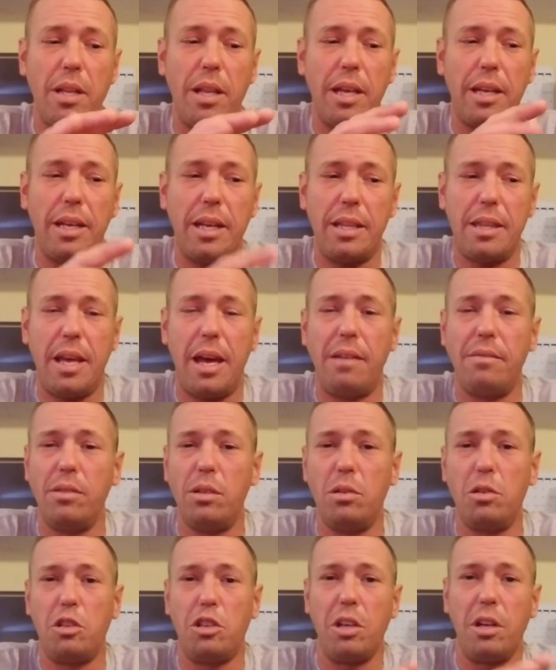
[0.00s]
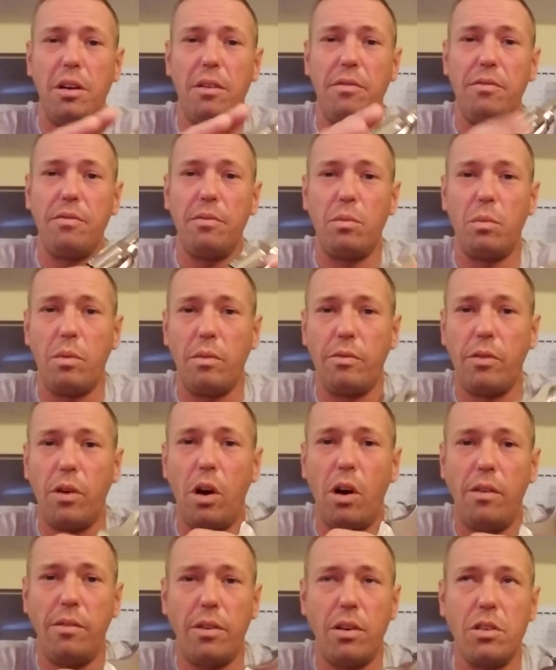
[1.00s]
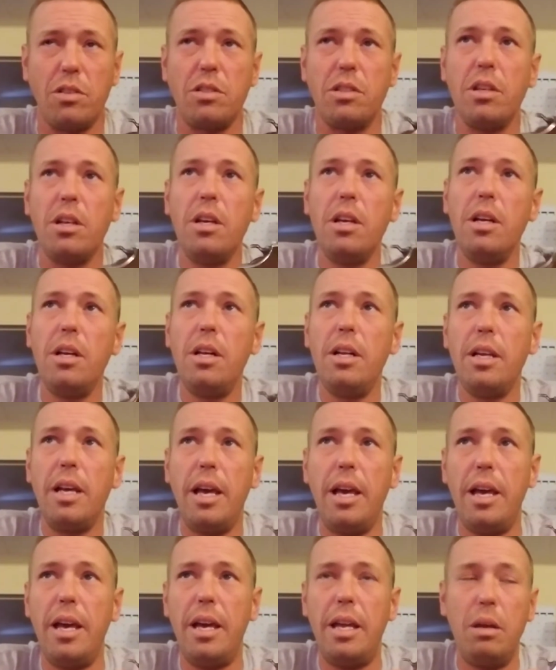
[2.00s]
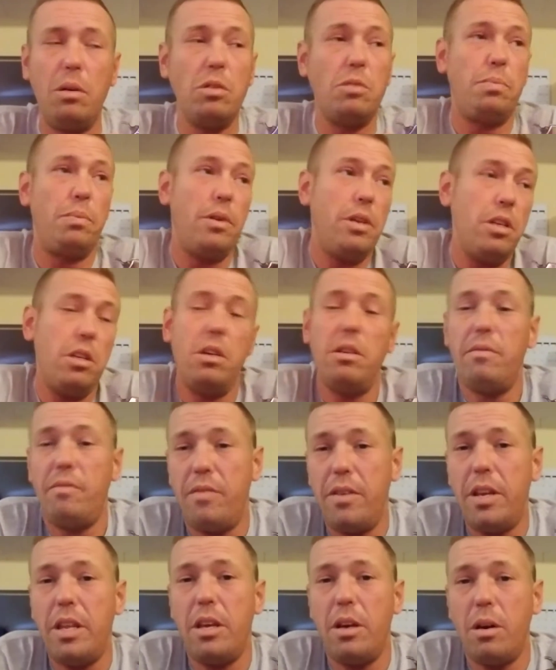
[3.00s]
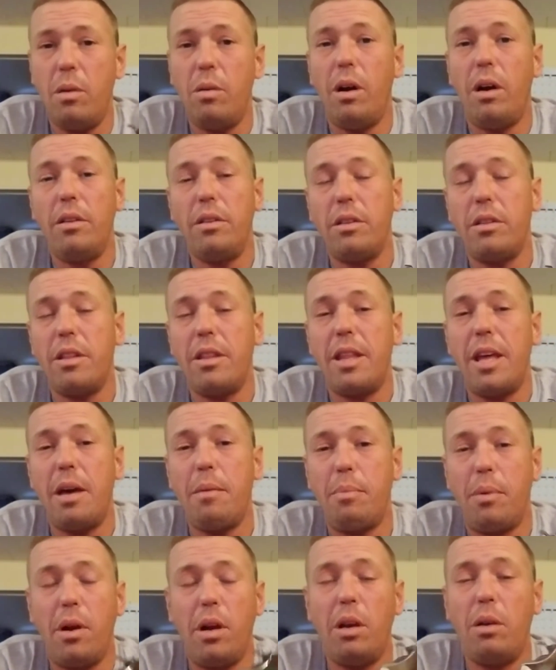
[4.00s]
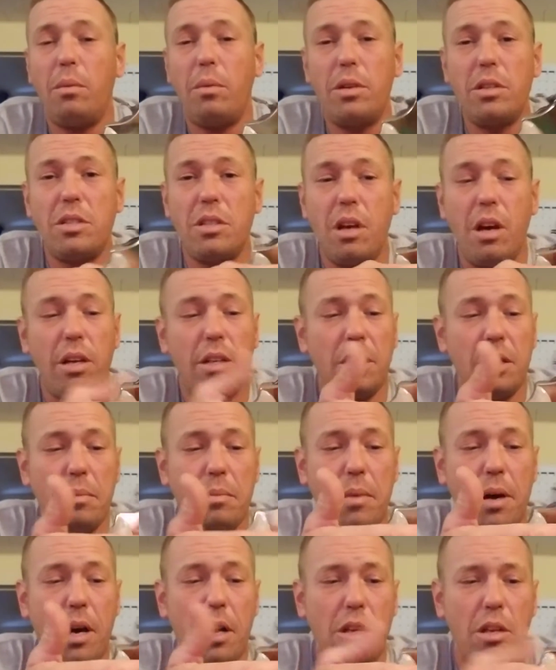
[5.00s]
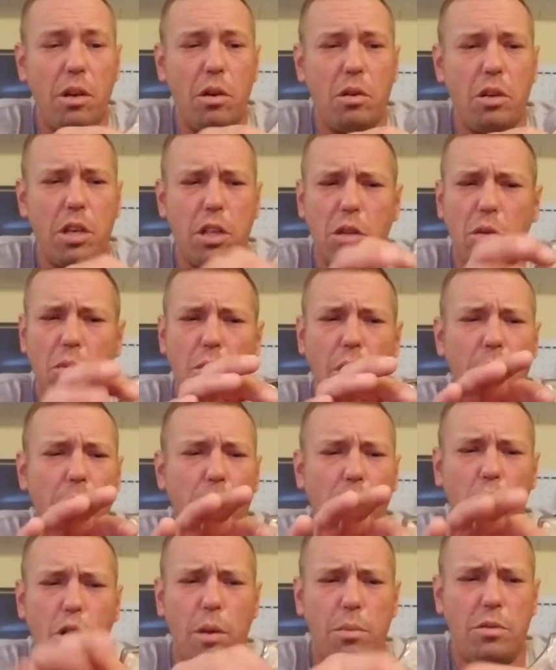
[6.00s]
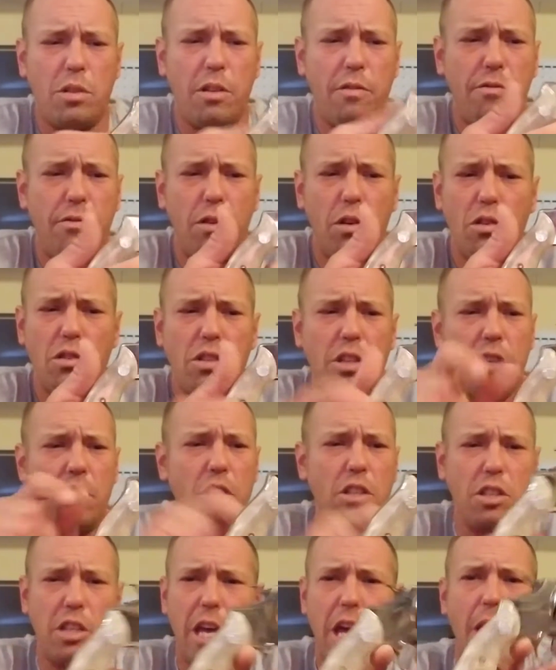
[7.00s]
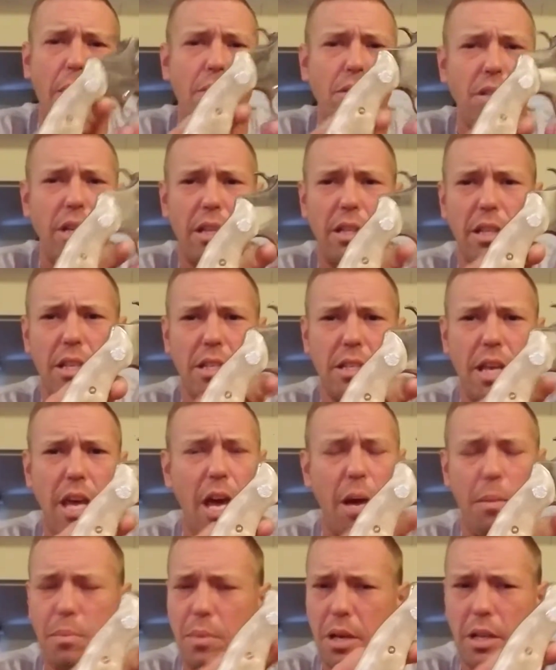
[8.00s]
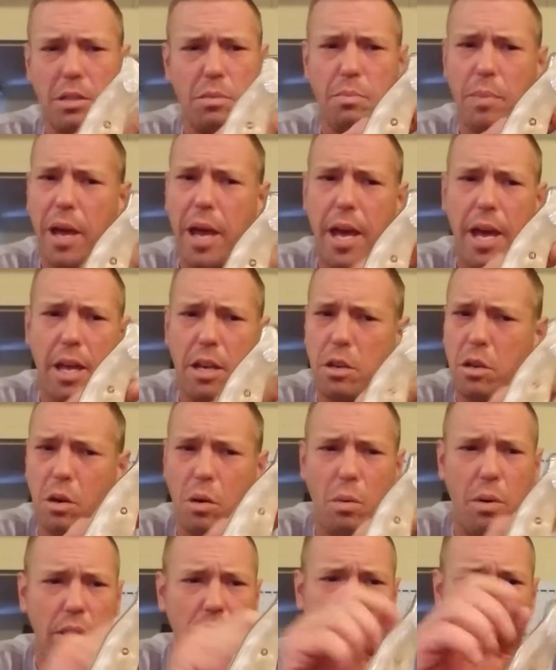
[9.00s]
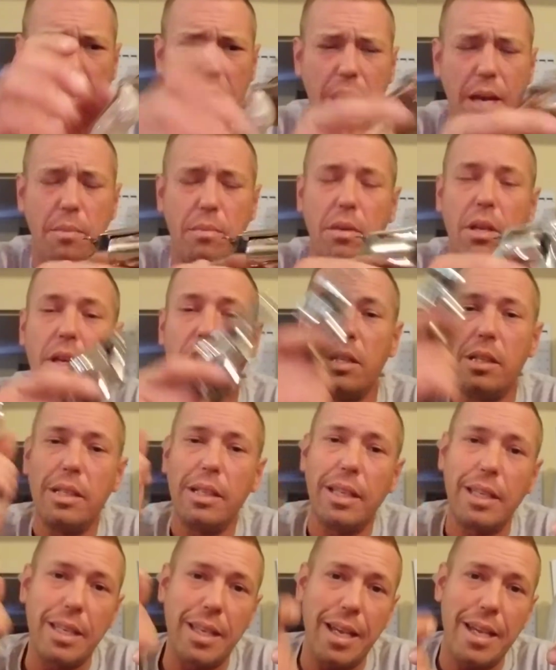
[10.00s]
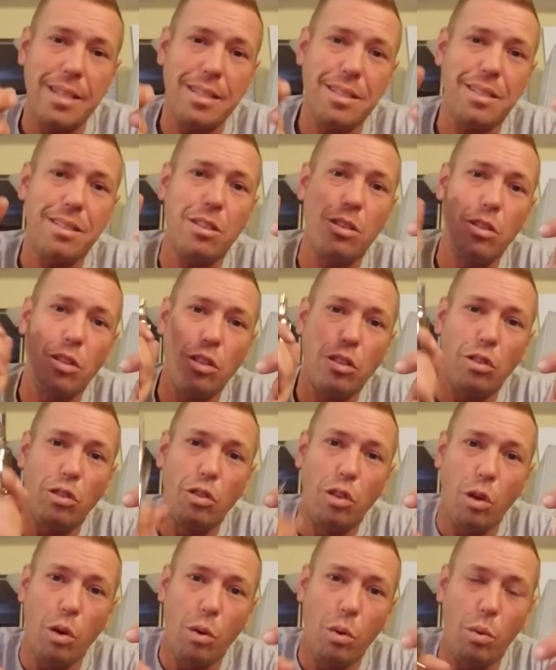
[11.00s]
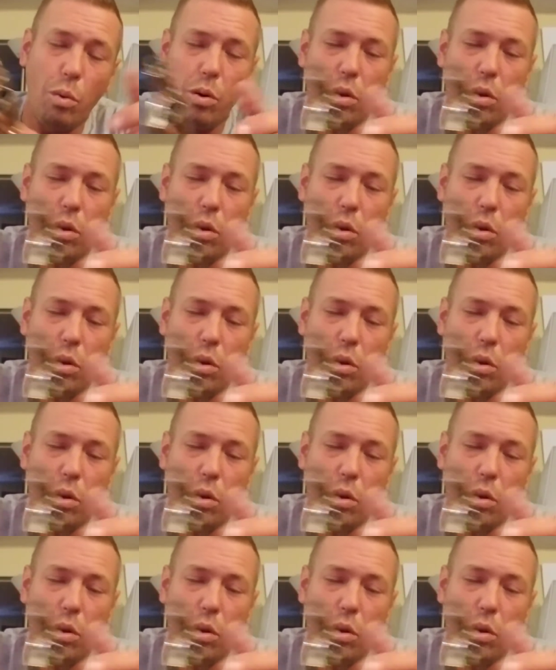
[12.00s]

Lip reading: like the evolution of revolvers. And it was a pretty good video, other than that part where he's talking about, you know, you get the rubber grips and it fills in this gap. It's like, this gap, that's bad. You don't want that gap. Yes, you do.